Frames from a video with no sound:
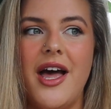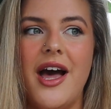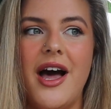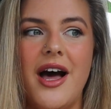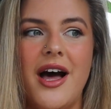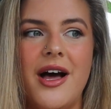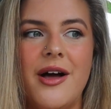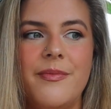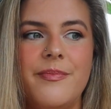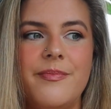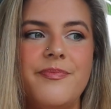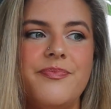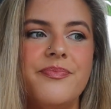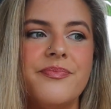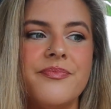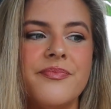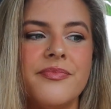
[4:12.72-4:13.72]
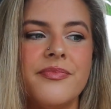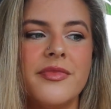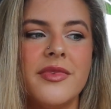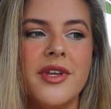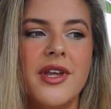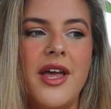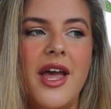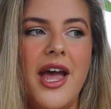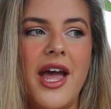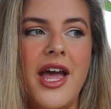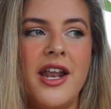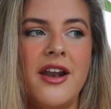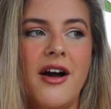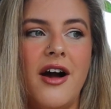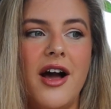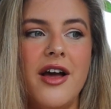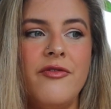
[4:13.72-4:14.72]

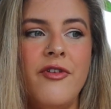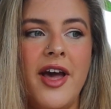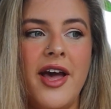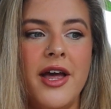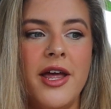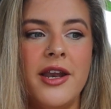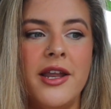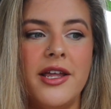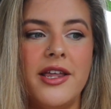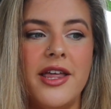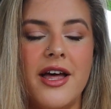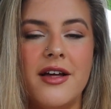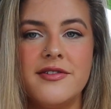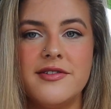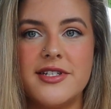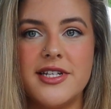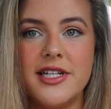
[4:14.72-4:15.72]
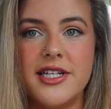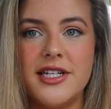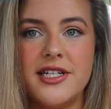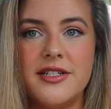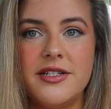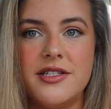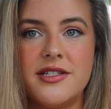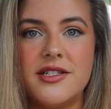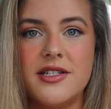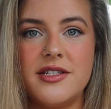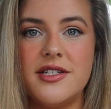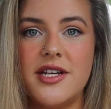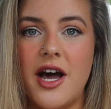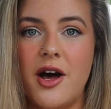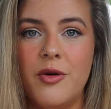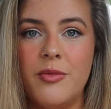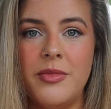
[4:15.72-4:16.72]
and I've had counselors
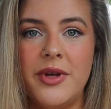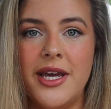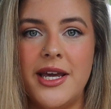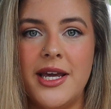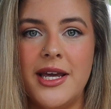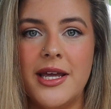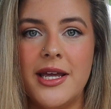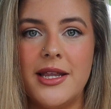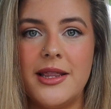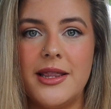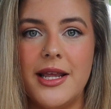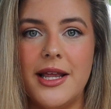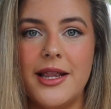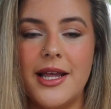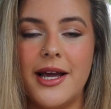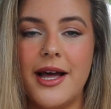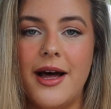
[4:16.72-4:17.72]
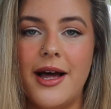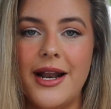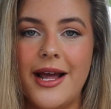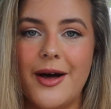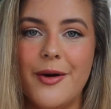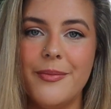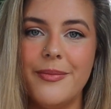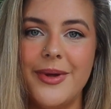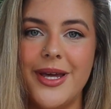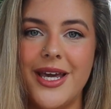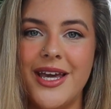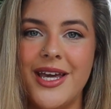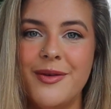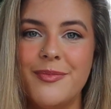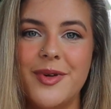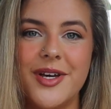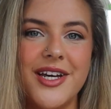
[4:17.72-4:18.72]
tell me that they can't help
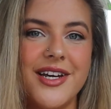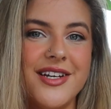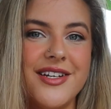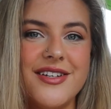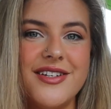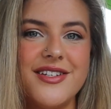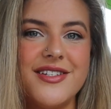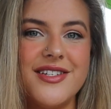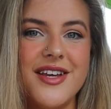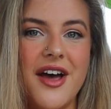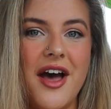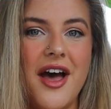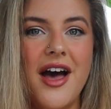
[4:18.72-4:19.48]
me because